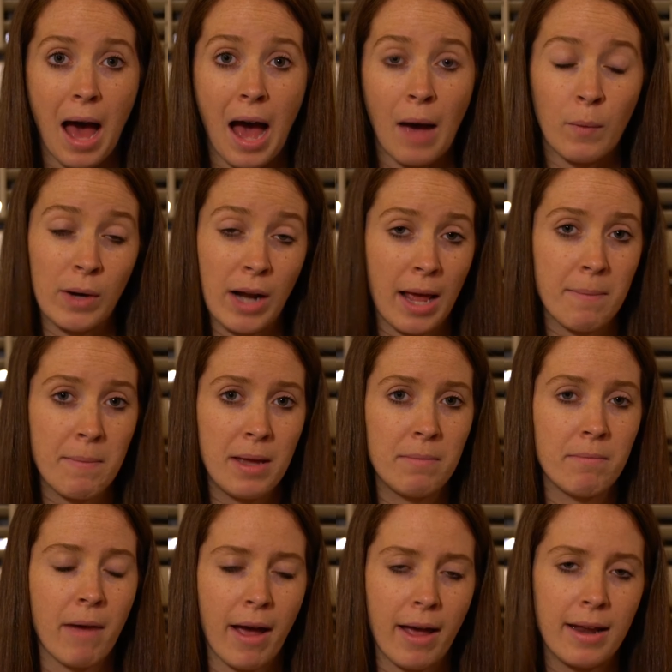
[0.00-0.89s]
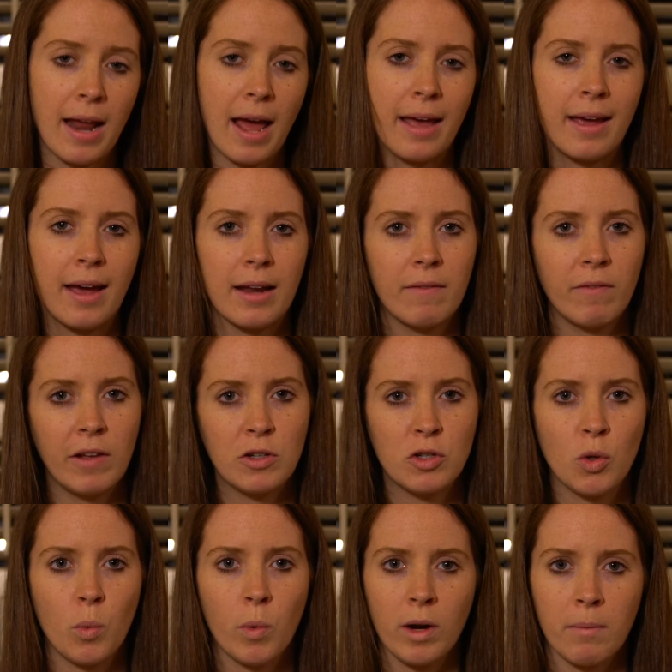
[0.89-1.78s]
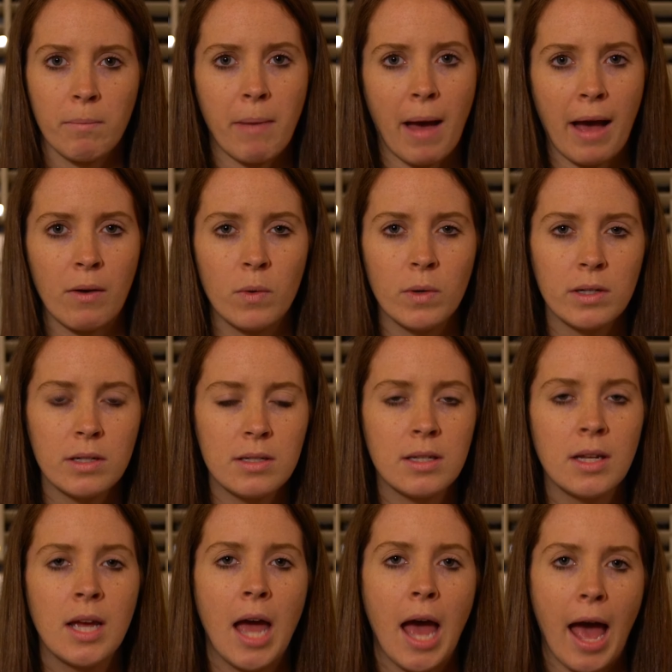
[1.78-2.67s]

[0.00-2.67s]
when I made mine, I kind of like to work backwards.